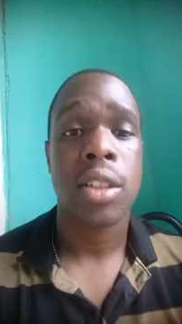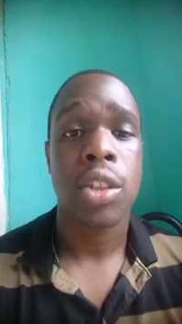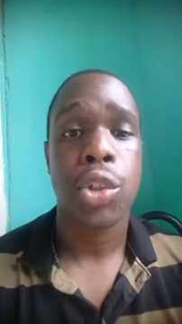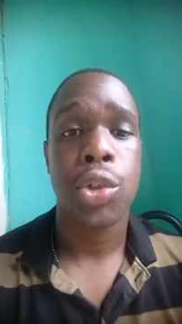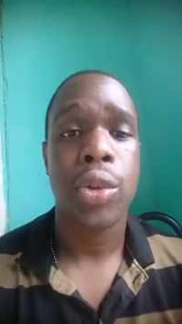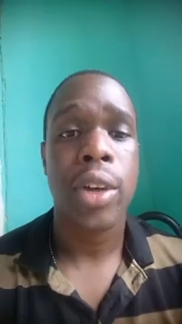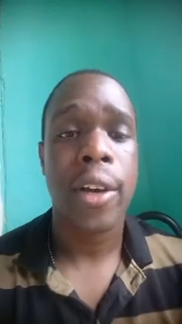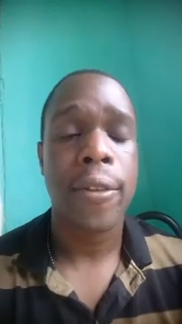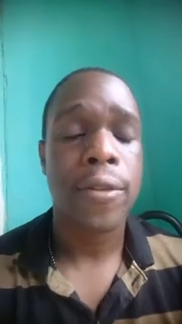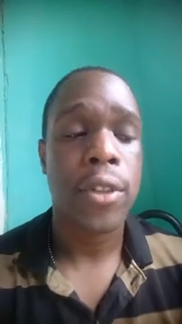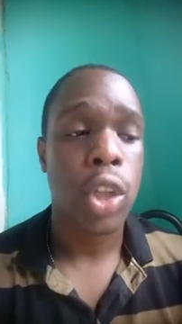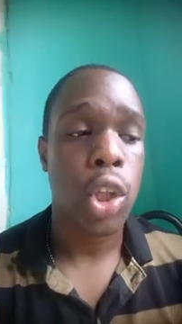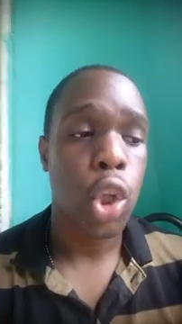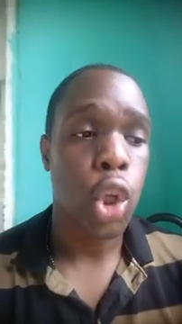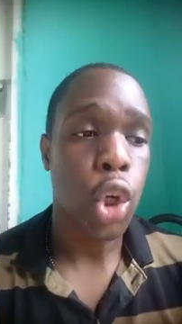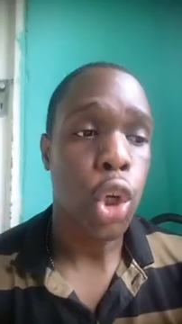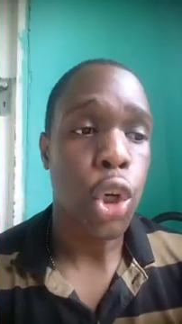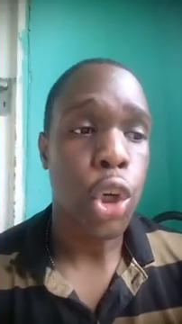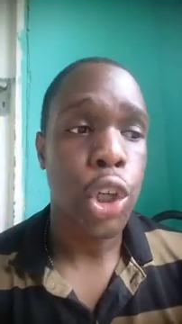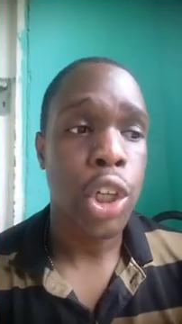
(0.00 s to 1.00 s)
You have to
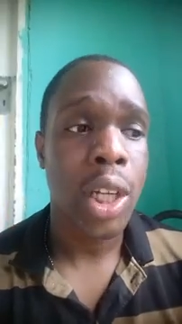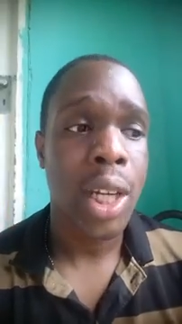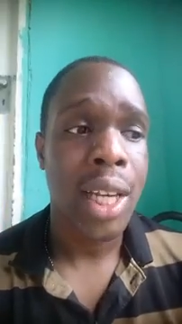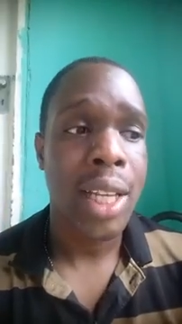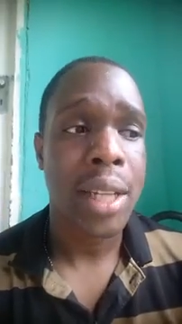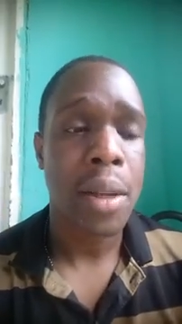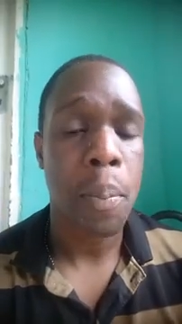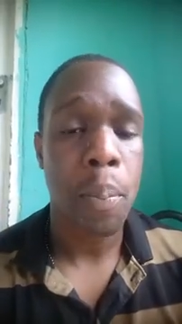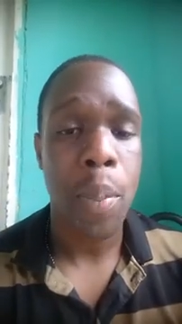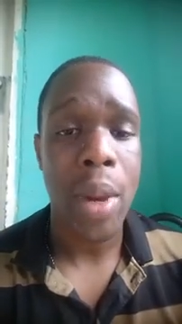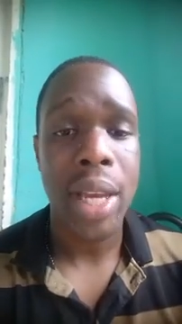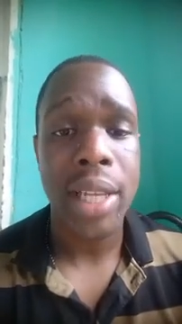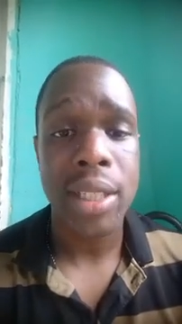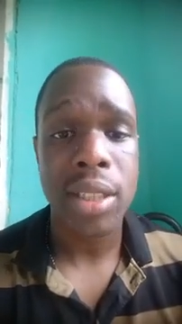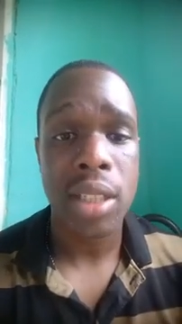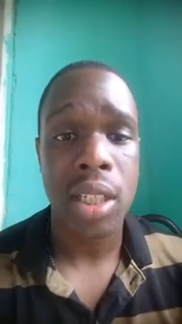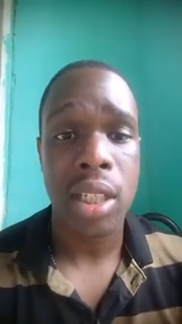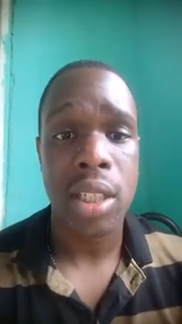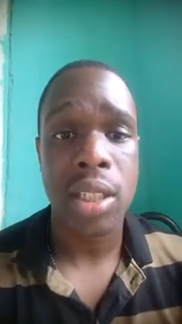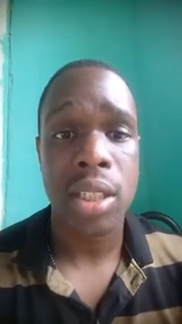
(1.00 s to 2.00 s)
learn the
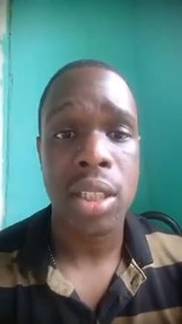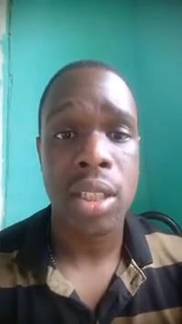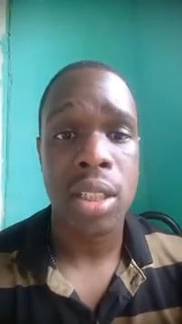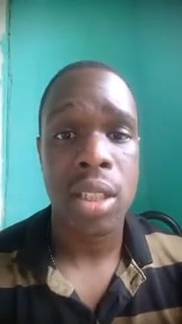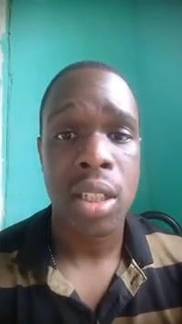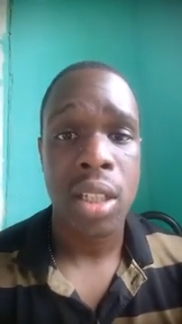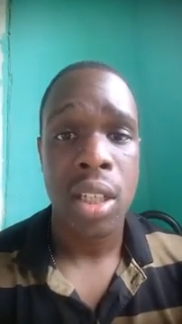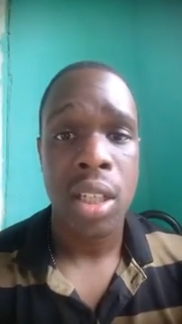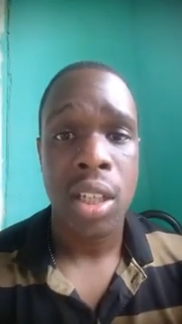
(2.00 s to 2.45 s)
basics,